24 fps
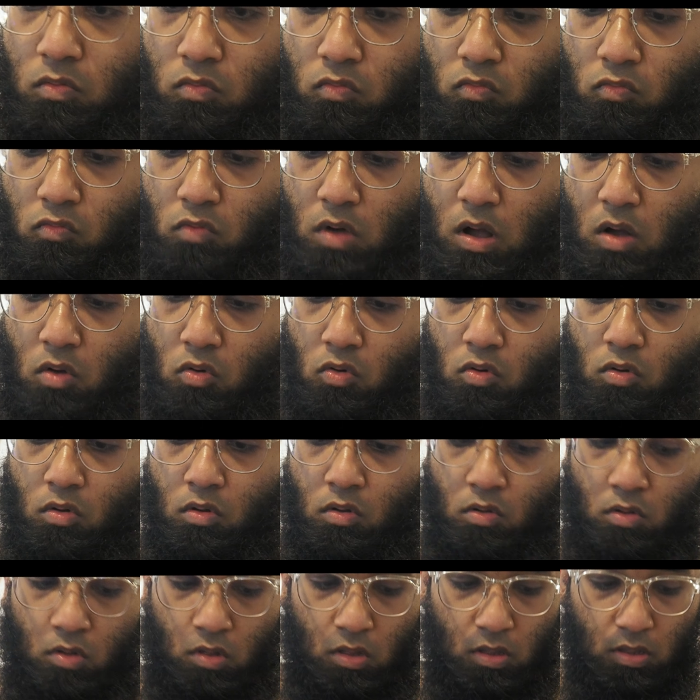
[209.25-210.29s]
Wow,
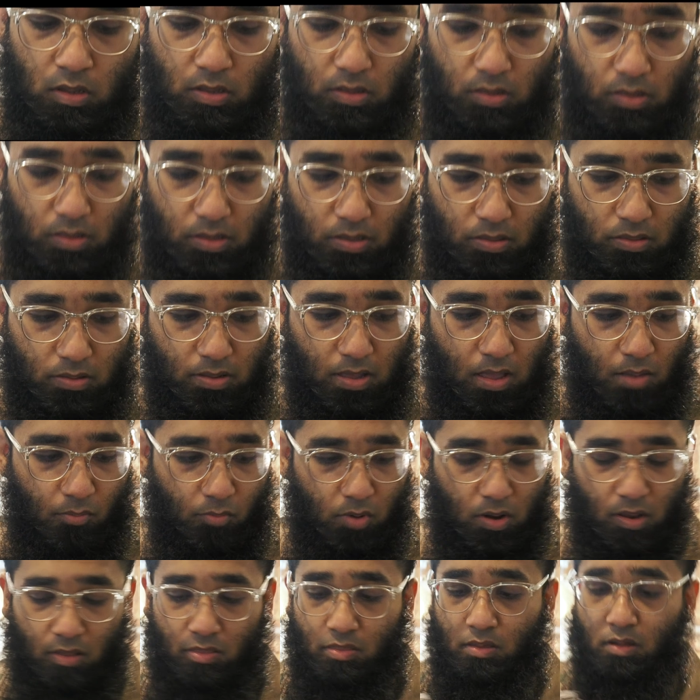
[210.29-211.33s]
this
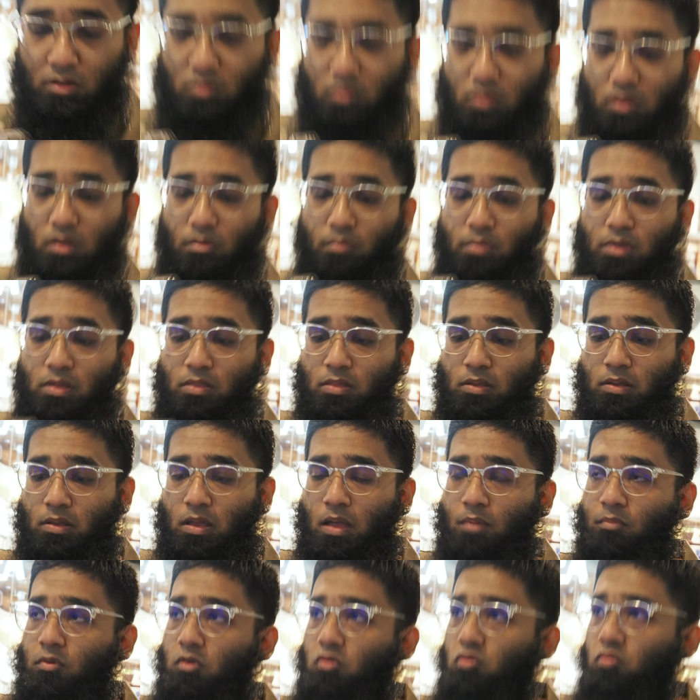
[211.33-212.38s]
camera is such an amazing
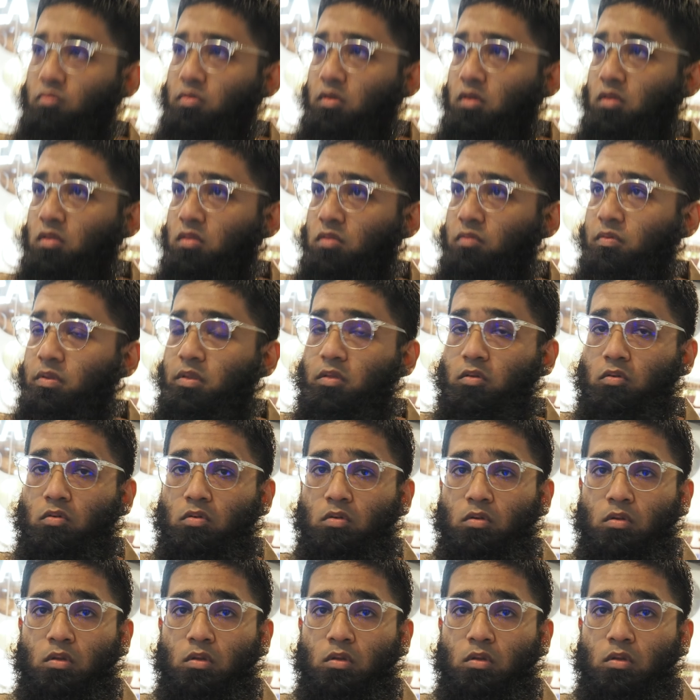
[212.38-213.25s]
camera, to be honest with you.